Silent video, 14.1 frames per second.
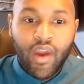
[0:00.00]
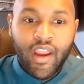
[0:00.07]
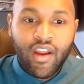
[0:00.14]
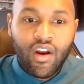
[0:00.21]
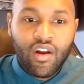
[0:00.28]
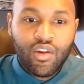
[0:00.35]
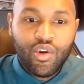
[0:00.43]
our
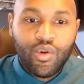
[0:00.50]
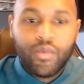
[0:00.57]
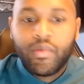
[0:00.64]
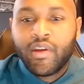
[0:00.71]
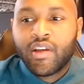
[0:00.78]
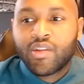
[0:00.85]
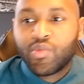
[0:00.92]
loop
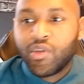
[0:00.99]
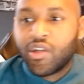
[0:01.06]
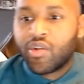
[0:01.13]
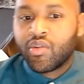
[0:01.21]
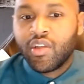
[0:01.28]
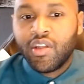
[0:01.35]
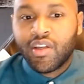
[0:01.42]
because we don't
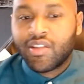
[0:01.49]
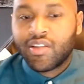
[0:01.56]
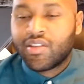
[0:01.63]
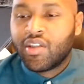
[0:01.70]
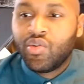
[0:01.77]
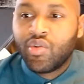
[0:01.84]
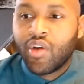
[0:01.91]
need to
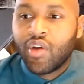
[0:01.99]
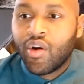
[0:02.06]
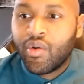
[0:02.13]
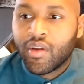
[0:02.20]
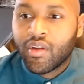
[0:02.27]
continue going.